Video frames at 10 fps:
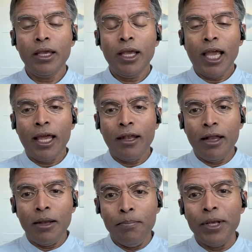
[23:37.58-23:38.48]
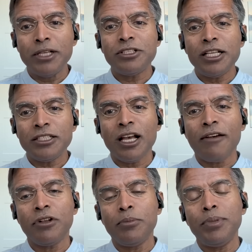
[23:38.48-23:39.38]
And in business
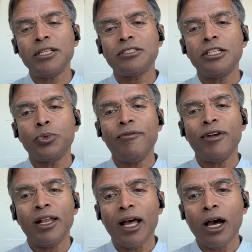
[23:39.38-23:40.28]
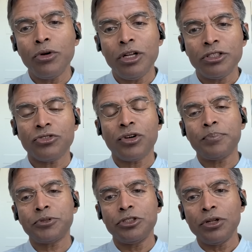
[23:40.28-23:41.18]
after business, we've allowed
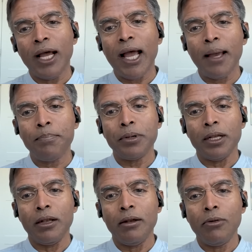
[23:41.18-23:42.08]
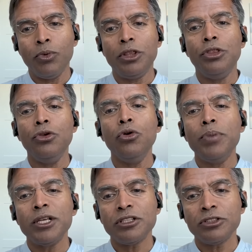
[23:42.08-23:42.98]
disruption to happen with new
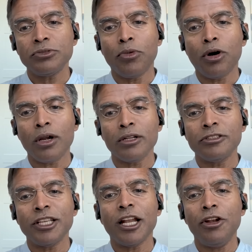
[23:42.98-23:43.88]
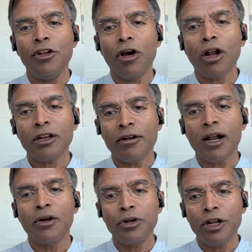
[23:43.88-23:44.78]
business models that are not
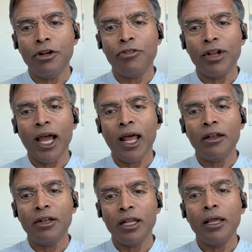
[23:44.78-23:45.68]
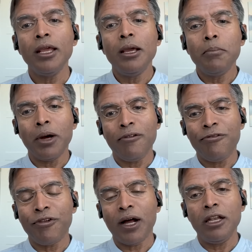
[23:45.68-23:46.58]
grounded in reality, but
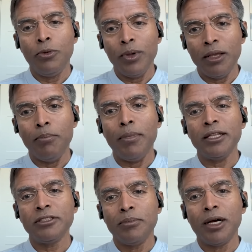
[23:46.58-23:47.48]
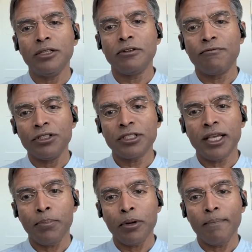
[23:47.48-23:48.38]
funded with immense amounts of risk
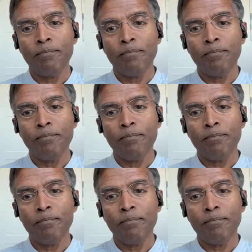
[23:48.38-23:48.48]
capital.